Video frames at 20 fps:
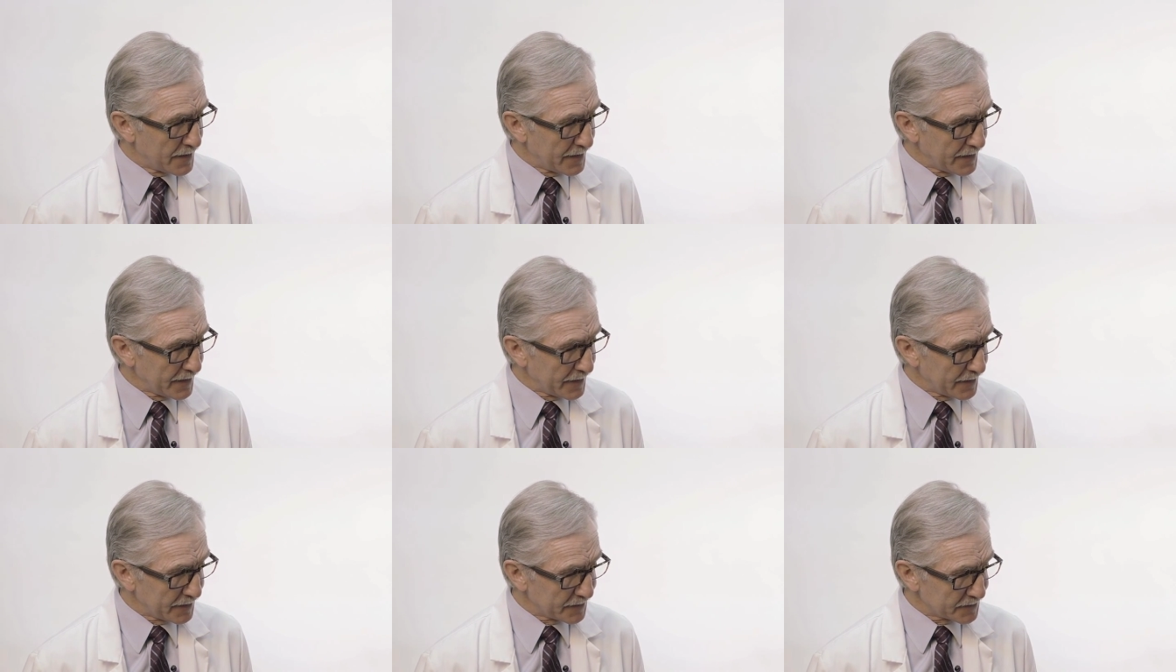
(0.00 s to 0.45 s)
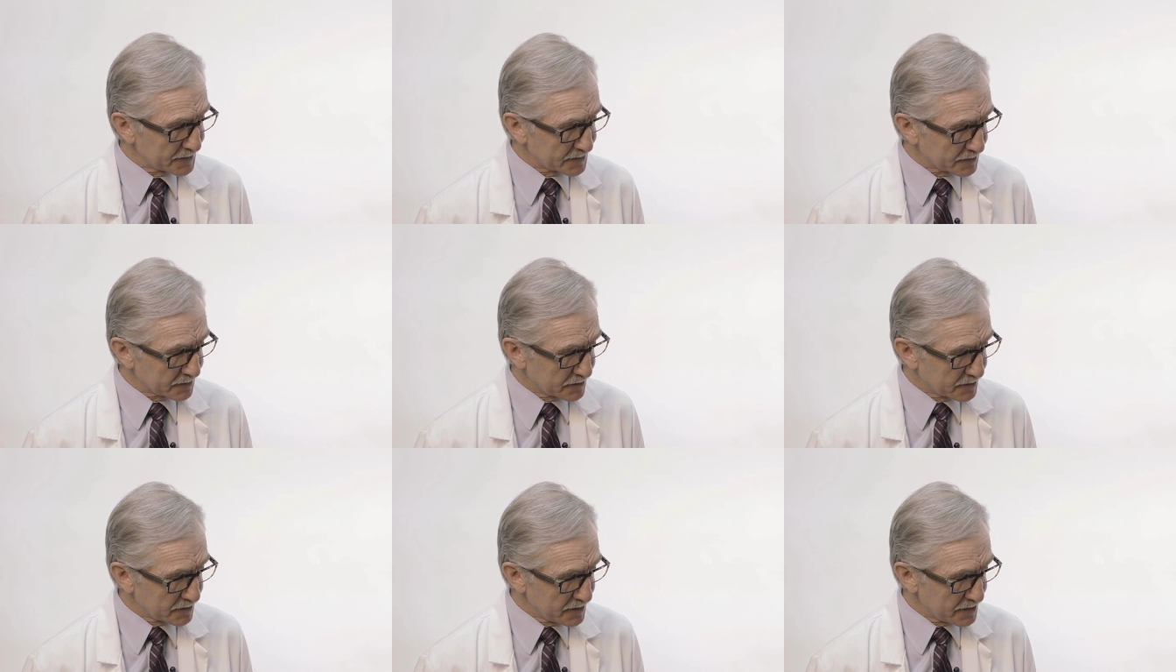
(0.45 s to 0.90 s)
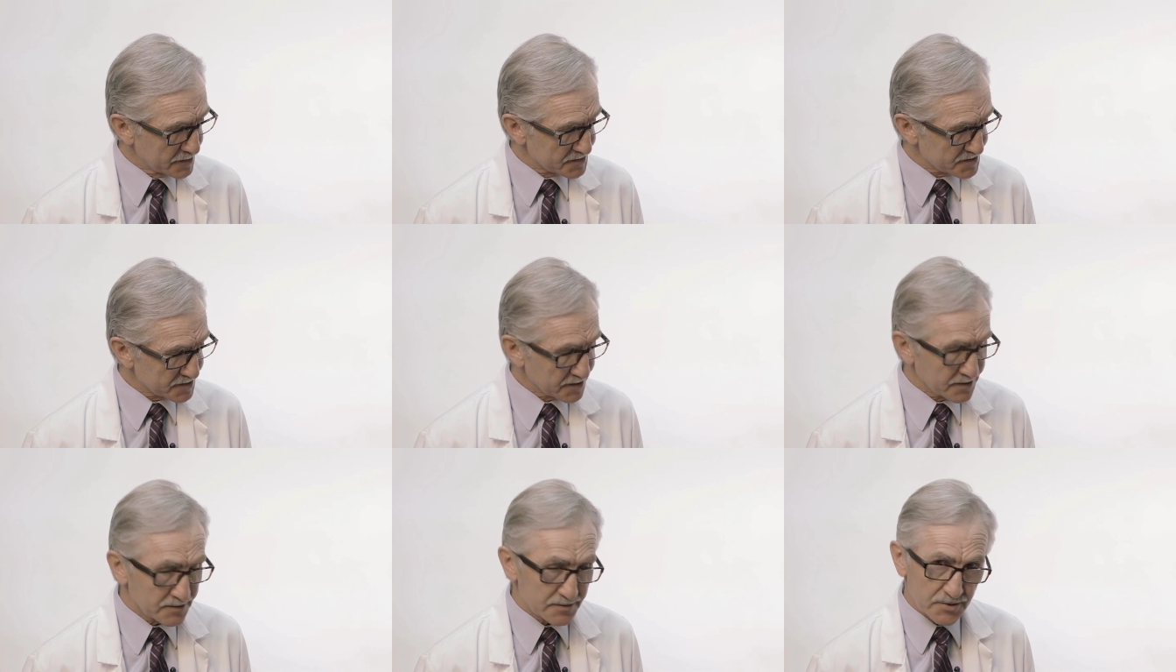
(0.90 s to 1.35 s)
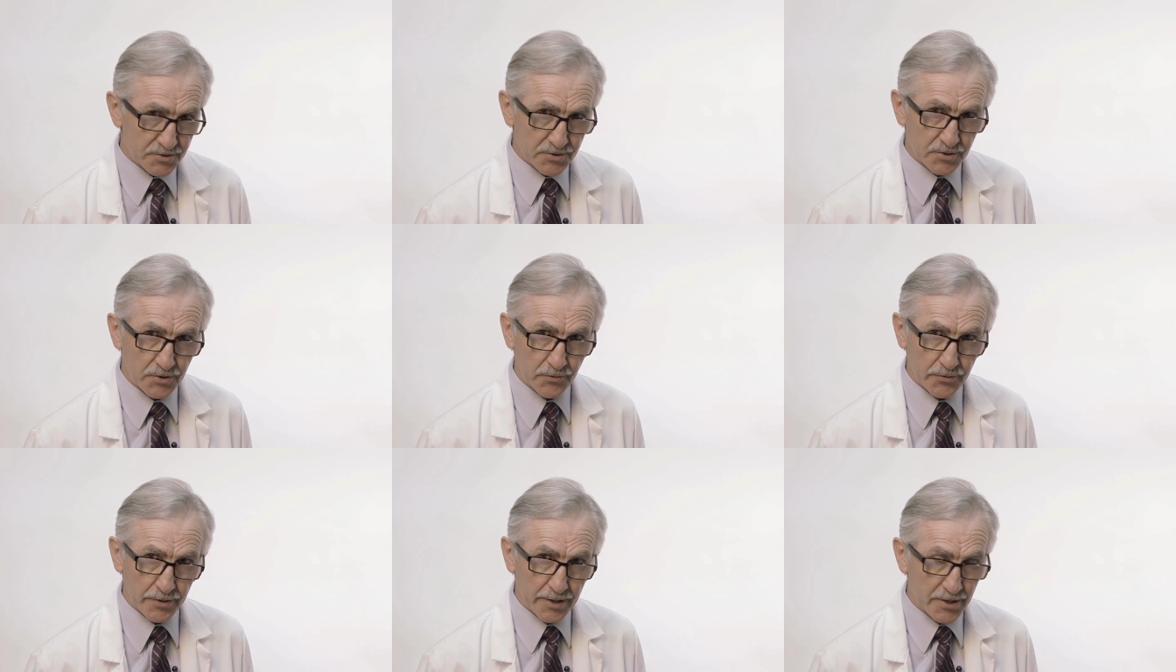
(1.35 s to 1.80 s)
and skin
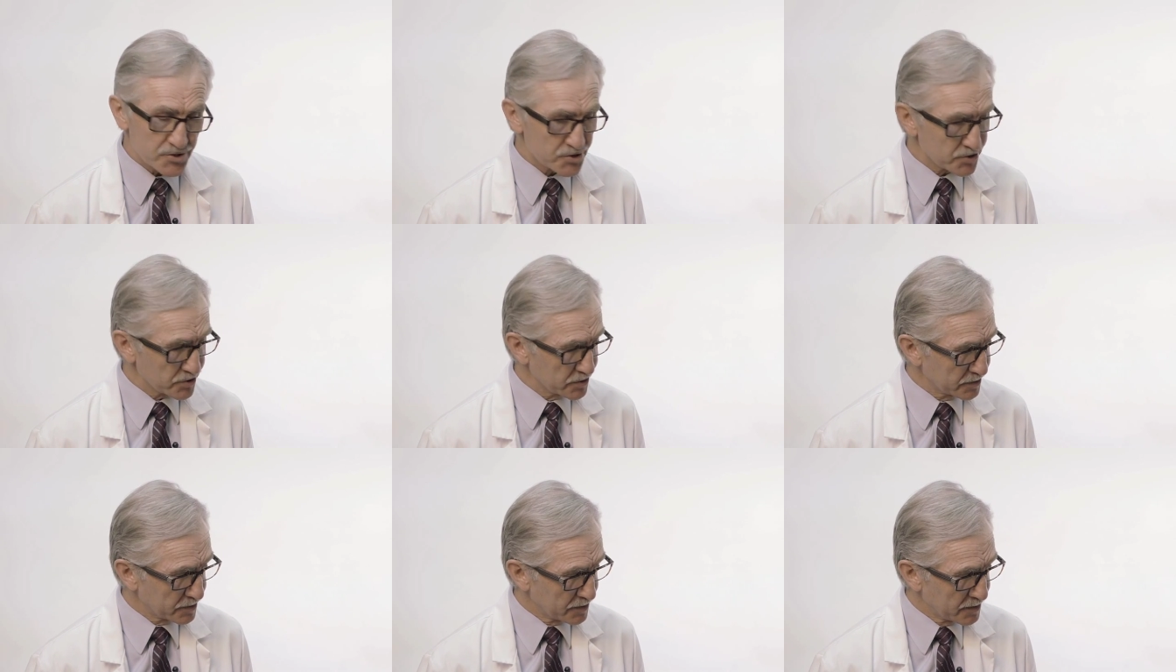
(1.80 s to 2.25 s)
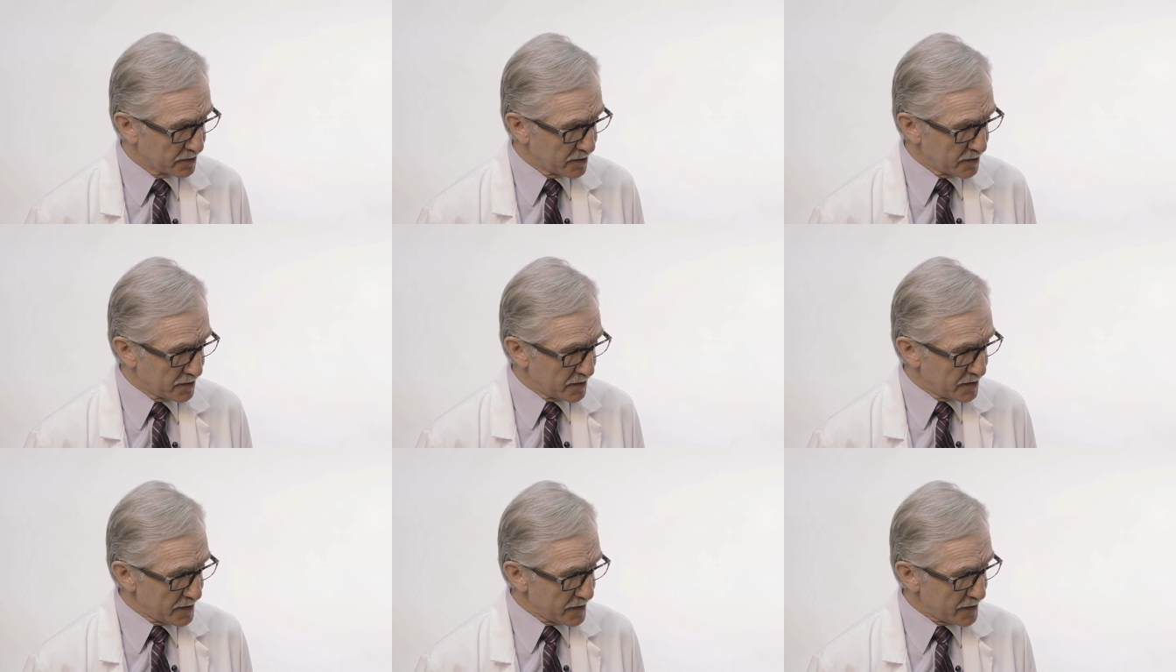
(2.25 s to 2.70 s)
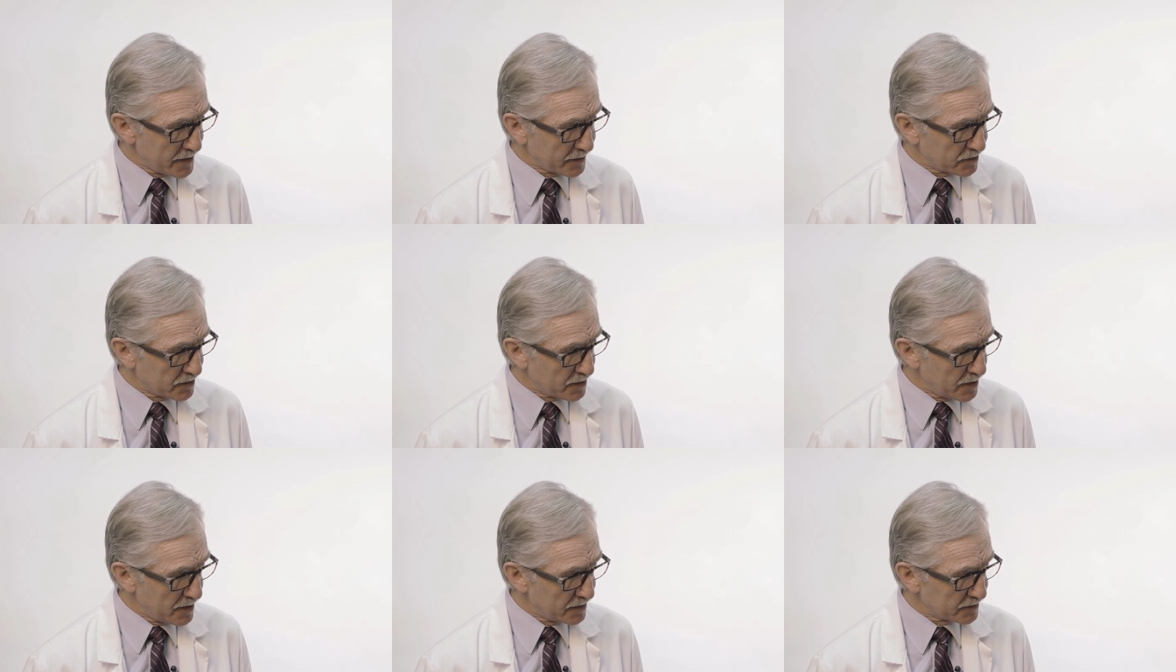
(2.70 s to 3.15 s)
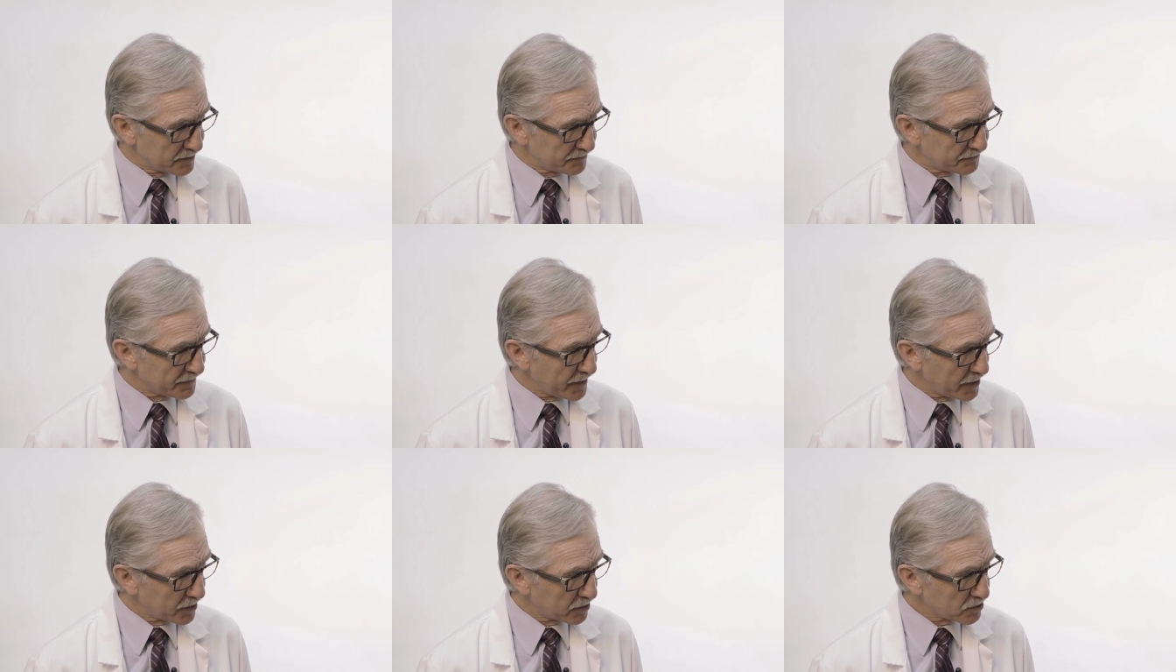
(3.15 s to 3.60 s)
deterioration. And the
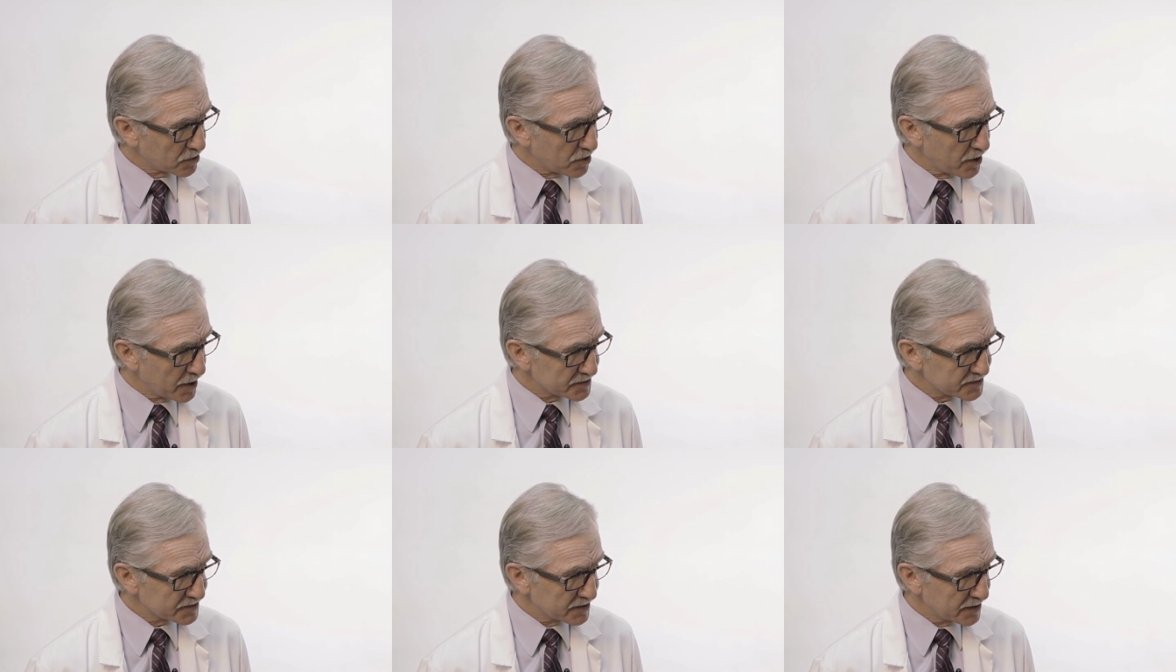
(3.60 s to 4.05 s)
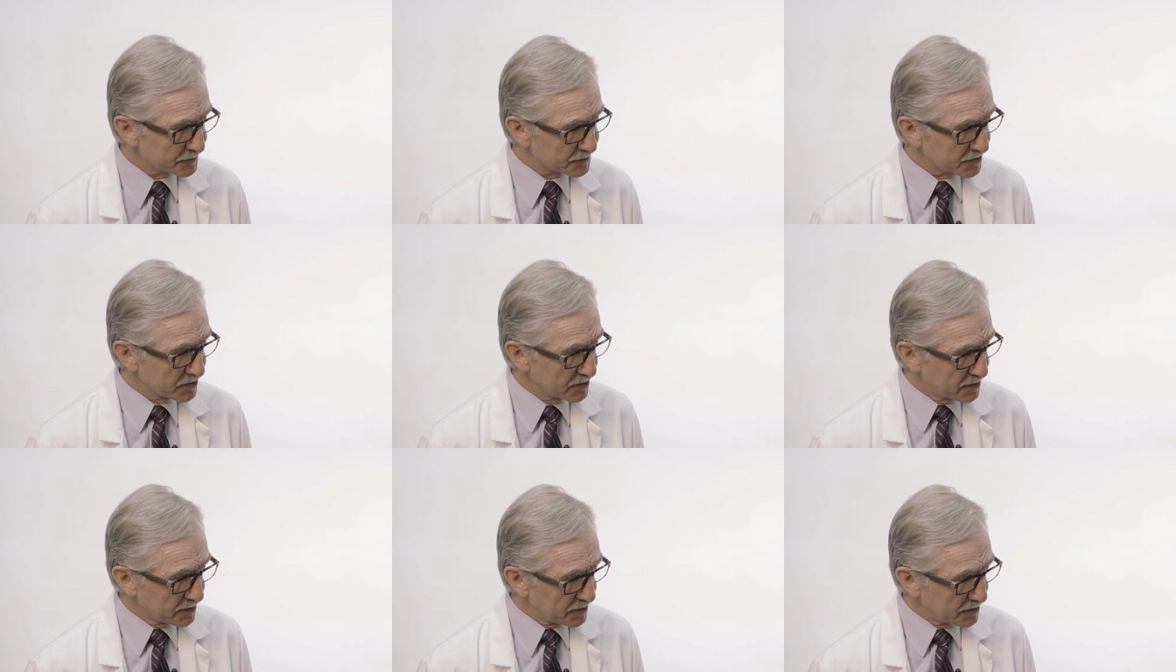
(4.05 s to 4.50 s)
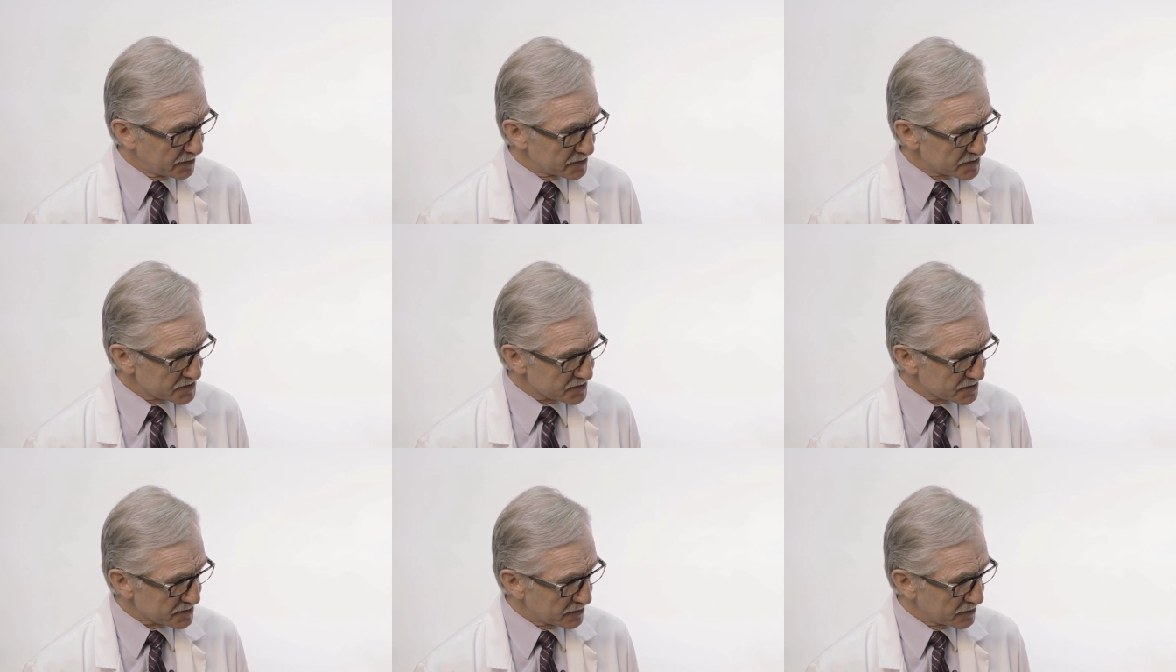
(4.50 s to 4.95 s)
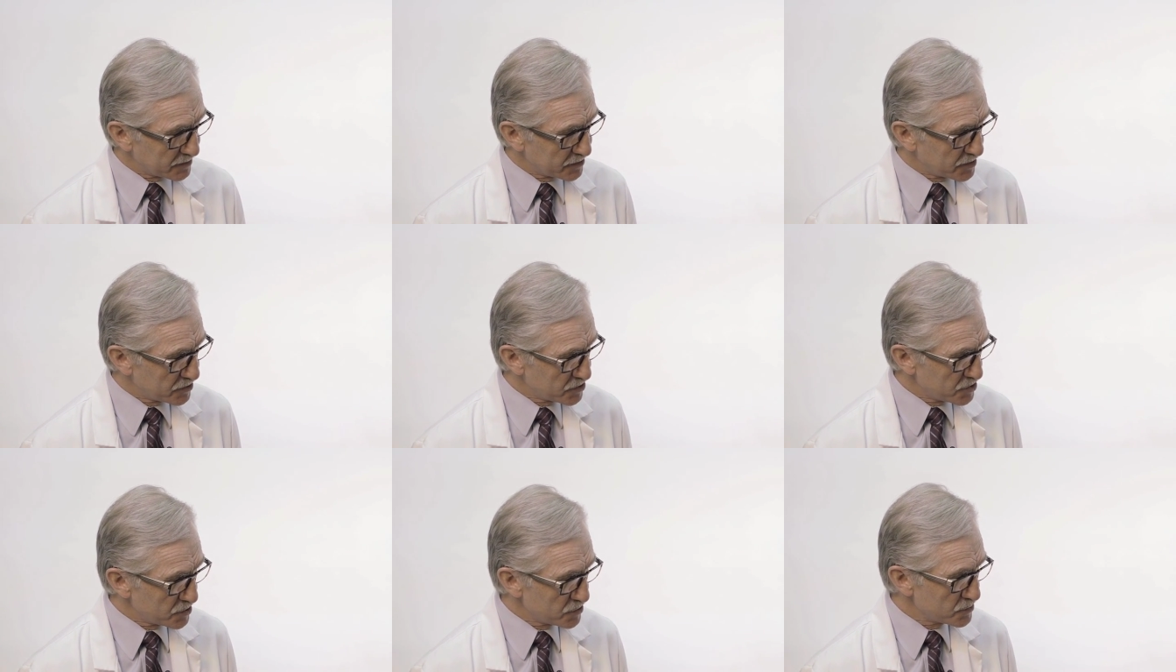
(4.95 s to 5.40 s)
final concept is to
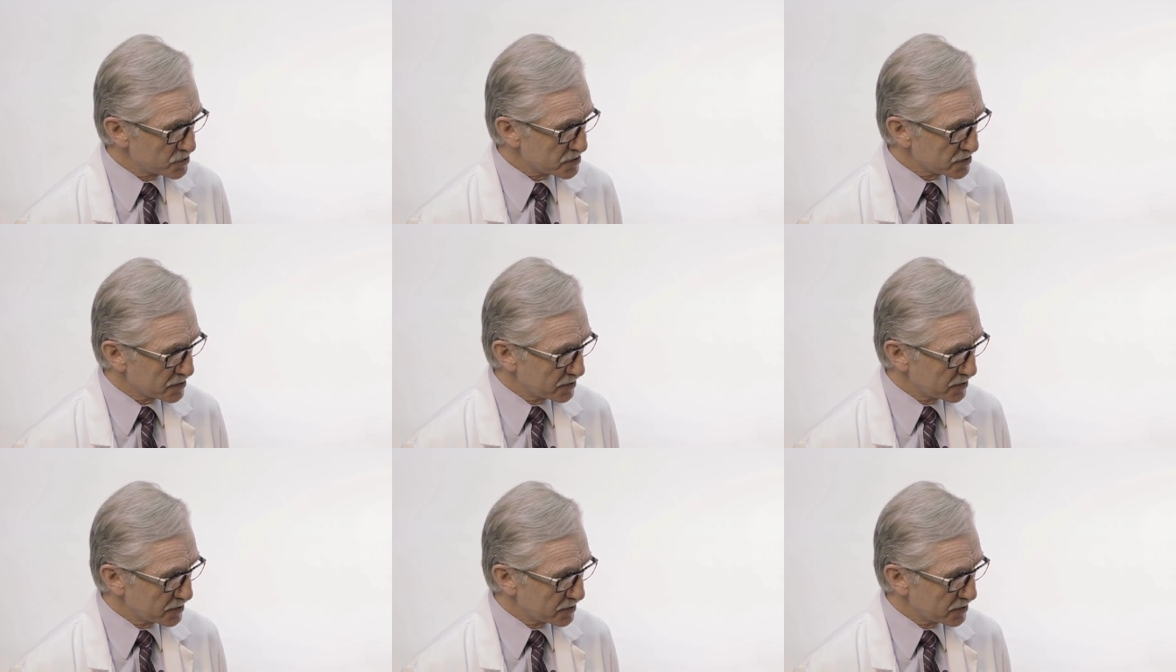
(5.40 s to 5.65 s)
use